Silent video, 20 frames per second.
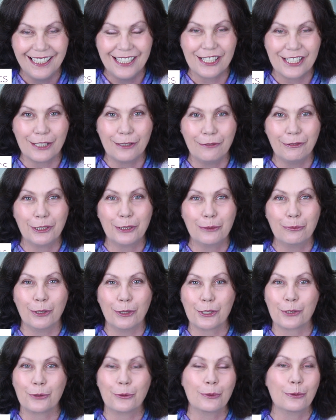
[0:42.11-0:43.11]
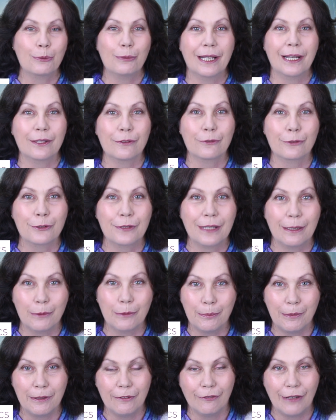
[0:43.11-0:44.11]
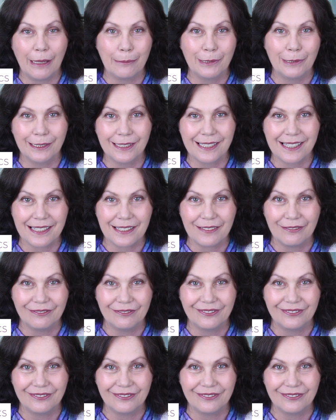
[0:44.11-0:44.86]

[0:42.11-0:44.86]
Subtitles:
So if you could watch all the way through, that would be fabulous.